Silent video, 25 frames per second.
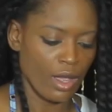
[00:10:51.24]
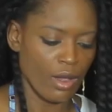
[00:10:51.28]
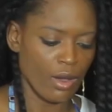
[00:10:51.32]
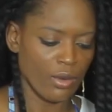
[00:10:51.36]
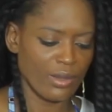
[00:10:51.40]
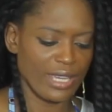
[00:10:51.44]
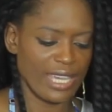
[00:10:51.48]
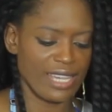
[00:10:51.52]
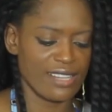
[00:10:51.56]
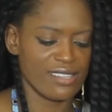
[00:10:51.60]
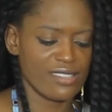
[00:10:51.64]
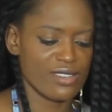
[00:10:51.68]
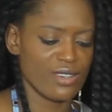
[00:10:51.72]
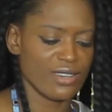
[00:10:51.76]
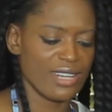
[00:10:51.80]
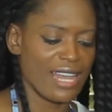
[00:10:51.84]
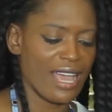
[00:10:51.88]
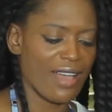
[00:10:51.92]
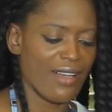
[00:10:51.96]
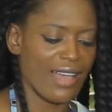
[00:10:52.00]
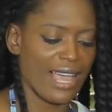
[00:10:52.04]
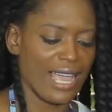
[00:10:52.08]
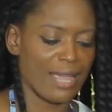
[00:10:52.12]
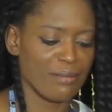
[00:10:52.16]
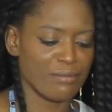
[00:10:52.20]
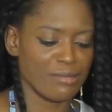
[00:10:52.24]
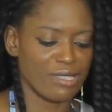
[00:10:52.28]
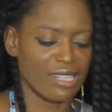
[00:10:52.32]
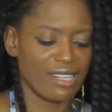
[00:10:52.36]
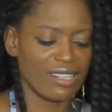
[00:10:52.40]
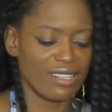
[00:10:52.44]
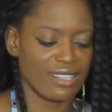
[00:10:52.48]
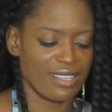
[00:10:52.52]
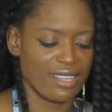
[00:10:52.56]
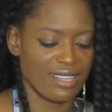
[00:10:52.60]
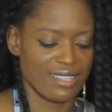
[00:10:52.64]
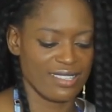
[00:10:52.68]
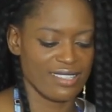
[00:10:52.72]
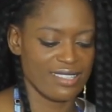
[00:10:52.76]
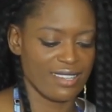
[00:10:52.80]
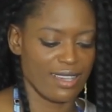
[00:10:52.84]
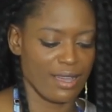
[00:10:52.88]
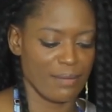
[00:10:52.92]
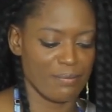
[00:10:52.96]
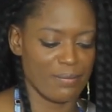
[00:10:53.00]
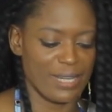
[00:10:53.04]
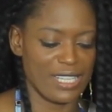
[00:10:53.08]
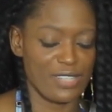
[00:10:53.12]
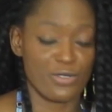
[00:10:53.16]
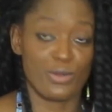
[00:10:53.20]
Okay, so now I'm done cutting
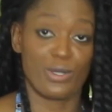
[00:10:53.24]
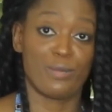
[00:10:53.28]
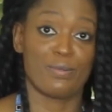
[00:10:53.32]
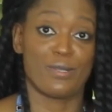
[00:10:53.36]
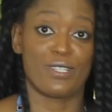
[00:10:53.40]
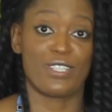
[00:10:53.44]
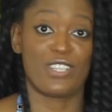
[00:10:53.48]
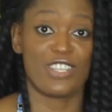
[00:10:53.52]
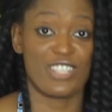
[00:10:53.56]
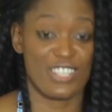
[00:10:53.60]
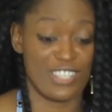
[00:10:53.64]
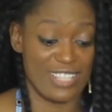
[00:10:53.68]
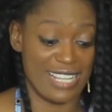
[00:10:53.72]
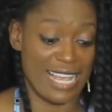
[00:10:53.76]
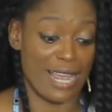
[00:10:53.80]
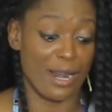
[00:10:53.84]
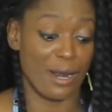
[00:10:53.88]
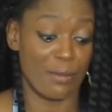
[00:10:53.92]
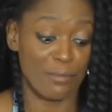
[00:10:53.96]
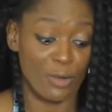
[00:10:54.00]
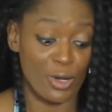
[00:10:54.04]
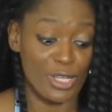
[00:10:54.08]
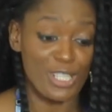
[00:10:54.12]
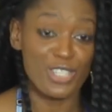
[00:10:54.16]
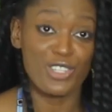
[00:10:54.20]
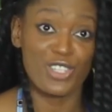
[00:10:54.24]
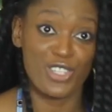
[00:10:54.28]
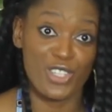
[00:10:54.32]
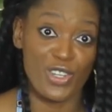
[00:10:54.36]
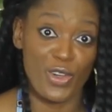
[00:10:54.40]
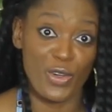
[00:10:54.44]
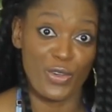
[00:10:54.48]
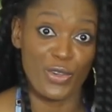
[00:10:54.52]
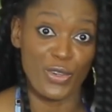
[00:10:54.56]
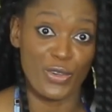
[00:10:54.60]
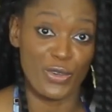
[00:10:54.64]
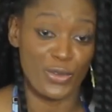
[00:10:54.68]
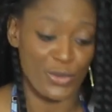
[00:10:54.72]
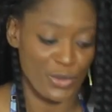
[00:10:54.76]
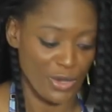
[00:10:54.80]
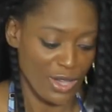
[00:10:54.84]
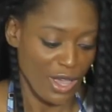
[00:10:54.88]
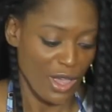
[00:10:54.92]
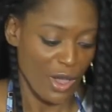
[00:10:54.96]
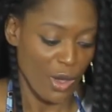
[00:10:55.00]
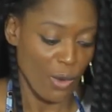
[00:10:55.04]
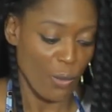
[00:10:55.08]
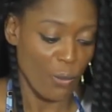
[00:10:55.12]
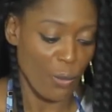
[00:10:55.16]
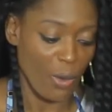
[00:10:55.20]
up my sweet potatoes, and I'm going to show you
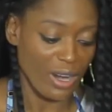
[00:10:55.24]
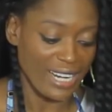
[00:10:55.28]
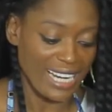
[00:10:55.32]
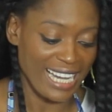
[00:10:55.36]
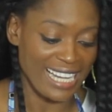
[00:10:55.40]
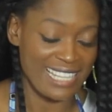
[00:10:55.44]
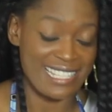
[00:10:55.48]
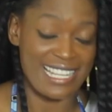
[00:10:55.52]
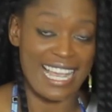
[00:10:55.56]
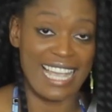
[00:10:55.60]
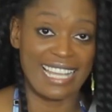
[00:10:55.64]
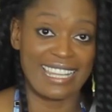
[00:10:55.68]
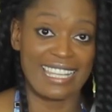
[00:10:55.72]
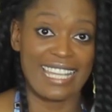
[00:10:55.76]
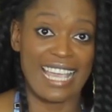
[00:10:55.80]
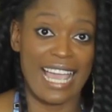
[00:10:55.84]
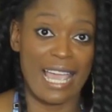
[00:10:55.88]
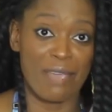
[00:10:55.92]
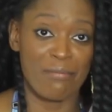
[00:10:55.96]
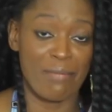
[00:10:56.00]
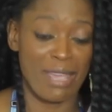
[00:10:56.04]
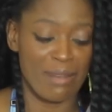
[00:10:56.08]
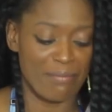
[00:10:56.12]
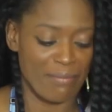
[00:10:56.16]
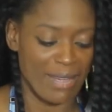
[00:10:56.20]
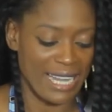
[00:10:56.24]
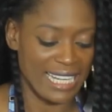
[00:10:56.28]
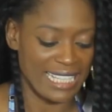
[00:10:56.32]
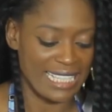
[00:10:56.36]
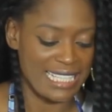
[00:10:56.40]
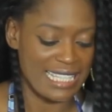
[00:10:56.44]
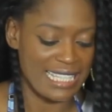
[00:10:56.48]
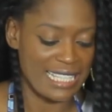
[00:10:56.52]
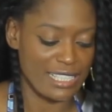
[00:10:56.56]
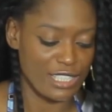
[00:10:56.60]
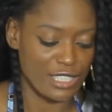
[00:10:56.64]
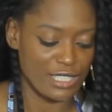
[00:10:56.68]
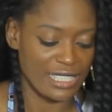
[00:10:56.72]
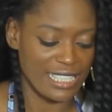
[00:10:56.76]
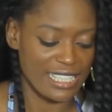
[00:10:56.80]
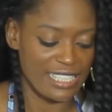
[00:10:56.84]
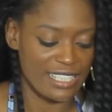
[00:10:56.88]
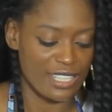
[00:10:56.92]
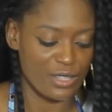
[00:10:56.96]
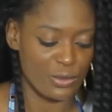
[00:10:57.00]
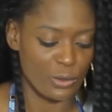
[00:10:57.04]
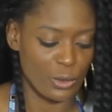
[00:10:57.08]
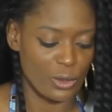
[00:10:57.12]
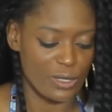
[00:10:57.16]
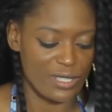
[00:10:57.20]
what exactly I meant by
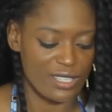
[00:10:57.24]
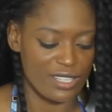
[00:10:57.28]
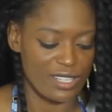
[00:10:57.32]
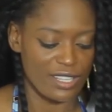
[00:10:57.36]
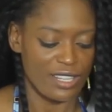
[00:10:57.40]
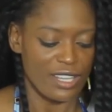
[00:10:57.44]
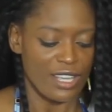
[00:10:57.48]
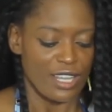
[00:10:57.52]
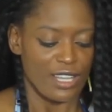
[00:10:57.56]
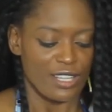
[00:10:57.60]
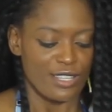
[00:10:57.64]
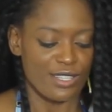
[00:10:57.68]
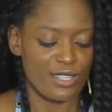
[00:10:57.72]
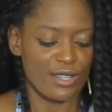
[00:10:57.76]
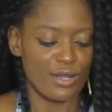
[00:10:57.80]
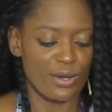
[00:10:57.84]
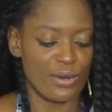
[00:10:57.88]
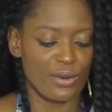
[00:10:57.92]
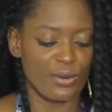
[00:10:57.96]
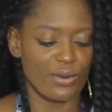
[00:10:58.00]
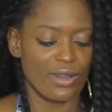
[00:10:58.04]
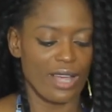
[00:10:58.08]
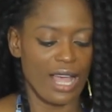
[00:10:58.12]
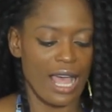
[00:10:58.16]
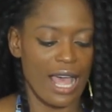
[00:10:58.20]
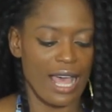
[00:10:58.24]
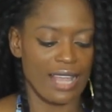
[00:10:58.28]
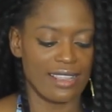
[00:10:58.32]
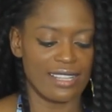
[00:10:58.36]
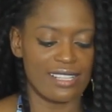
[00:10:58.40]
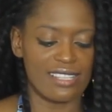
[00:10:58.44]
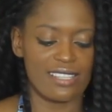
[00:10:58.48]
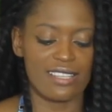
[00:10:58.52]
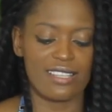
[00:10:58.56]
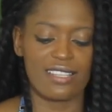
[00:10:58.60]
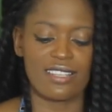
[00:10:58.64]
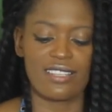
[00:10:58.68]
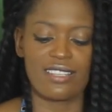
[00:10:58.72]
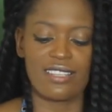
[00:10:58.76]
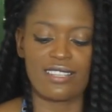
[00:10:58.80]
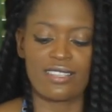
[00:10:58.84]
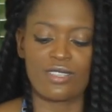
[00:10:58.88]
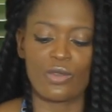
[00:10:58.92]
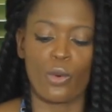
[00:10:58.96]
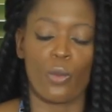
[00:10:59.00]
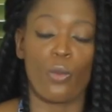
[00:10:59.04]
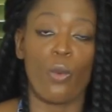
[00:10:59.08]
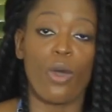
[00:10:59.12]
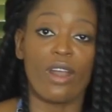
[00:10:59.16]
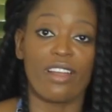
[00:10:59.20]
acidulated water. So this is
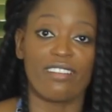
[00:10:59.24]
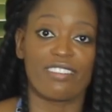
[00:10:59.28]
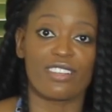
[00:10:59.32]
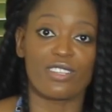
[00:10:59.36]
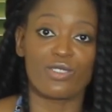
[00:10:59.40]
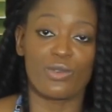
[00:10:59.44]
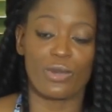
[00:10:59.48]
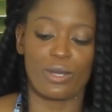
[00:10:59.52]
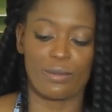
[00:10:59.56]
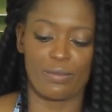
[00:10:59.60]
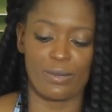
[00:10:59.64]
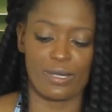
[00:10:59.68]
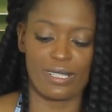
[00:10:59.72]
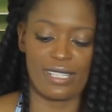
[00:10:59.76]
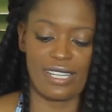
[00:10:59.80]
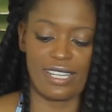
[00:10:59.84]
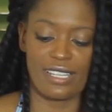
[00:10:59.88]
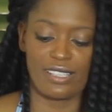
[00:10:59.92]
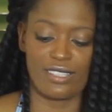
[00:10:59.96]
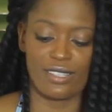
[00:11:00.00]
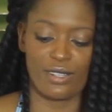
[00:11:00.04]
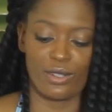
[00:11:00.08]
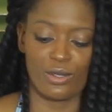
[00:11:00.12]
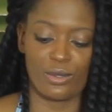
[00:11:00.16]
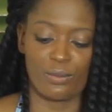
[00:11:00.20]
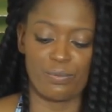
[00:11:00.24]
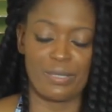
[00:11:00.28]
one of the sweet potato